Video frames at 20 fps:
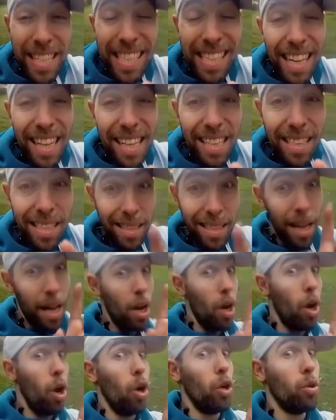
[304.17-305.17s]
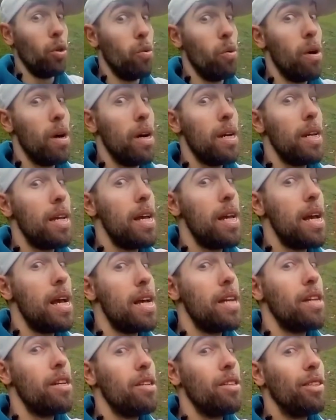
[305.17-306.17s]
salsa on one
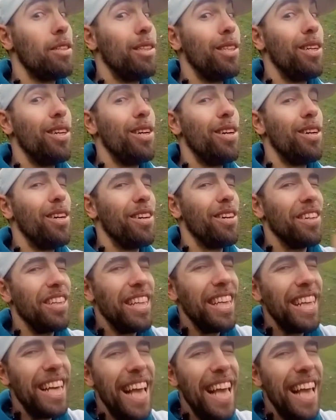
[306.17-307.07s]
and on two.